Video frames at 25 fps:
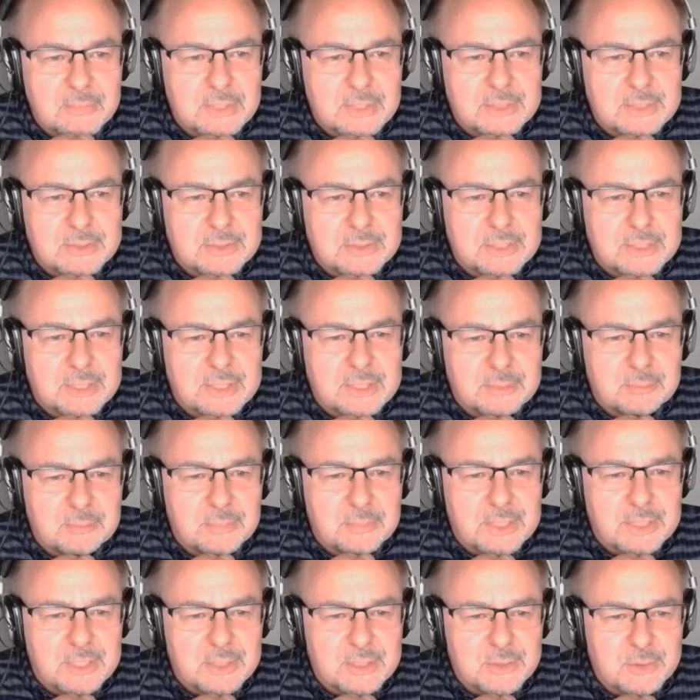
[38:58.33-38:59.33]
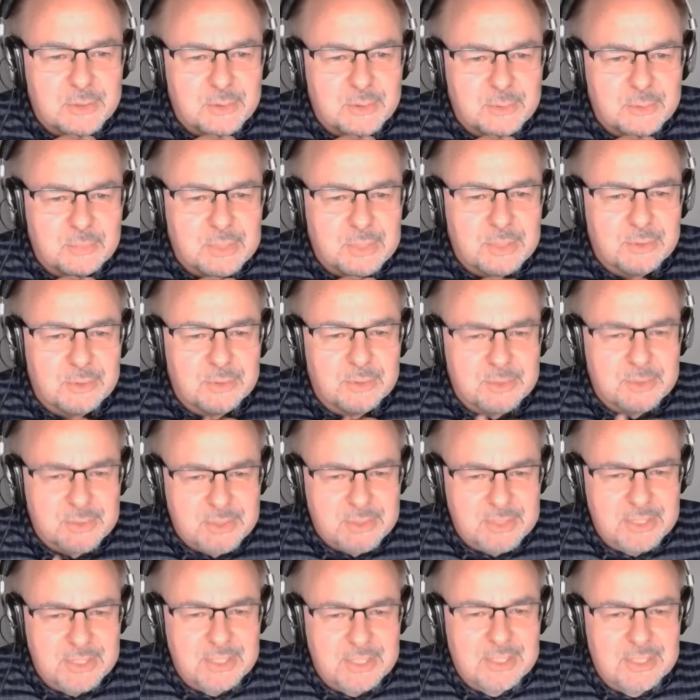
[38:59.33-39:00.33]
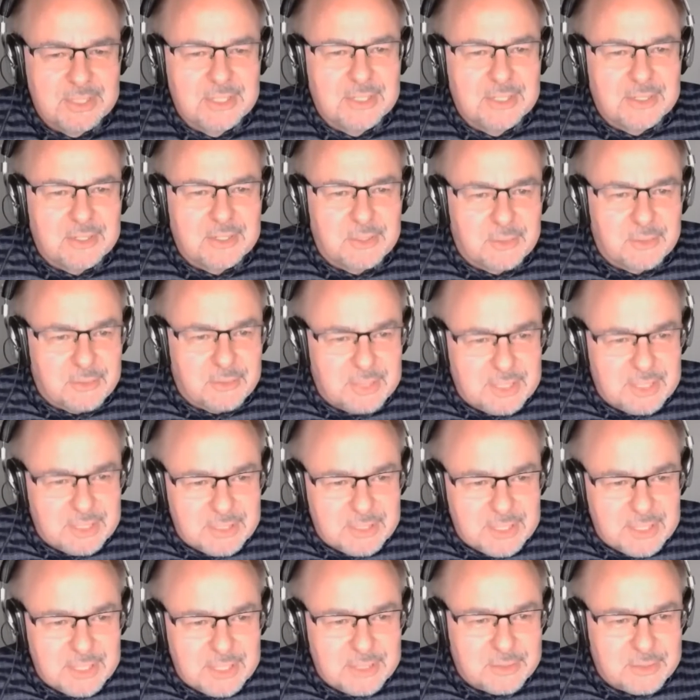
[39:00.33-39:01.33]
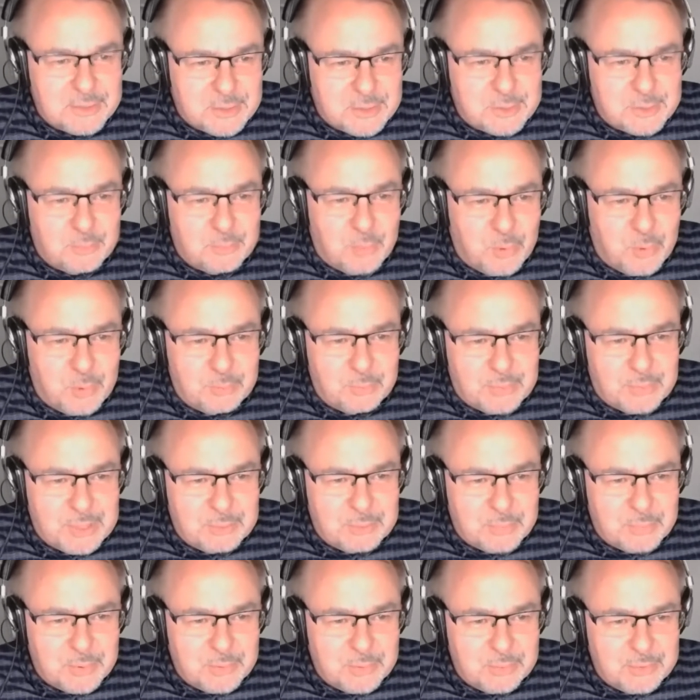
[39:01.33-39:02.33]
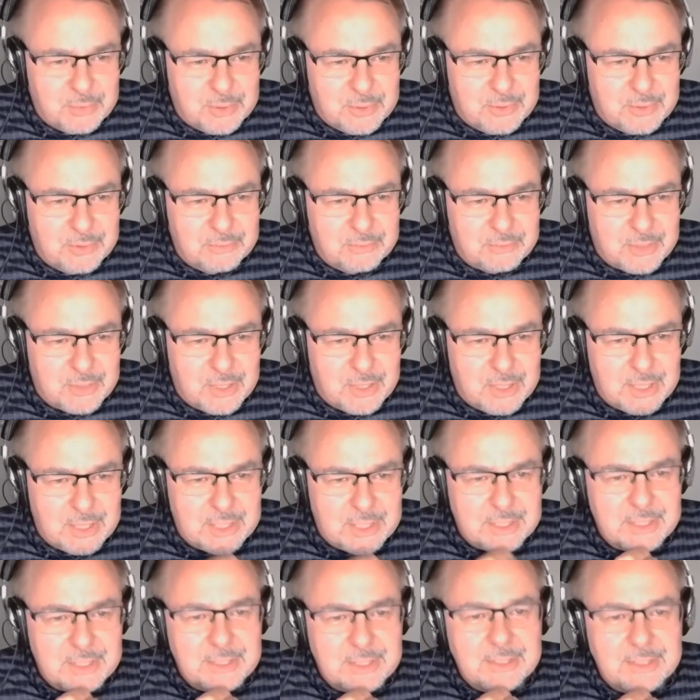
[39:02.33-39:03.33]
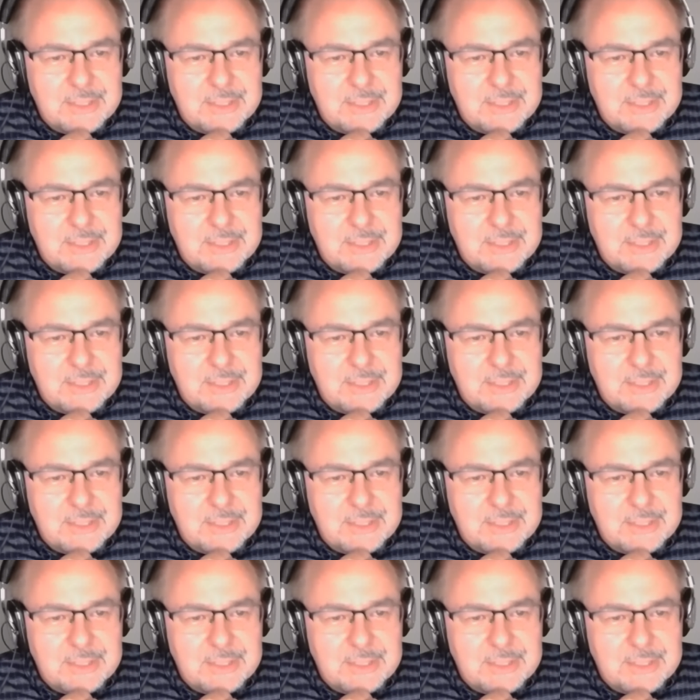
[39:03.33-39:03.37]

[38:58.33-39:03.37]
is their big issue, because, you know, they're there to support people who've died.